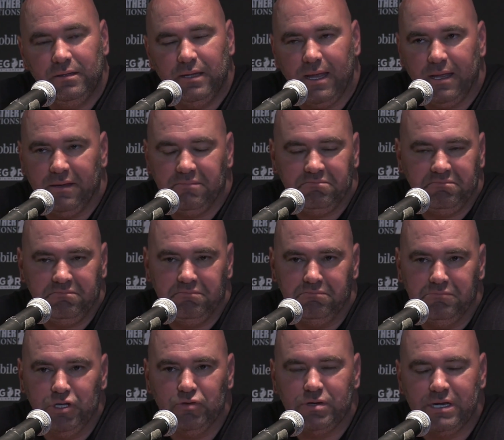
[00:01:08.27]
Yeah,
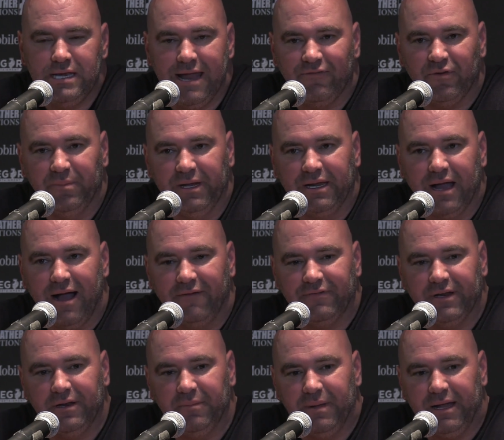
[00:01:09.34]
you can never be
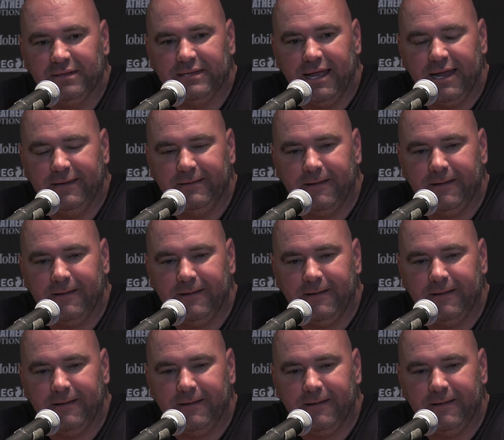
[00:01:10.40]
confident about that.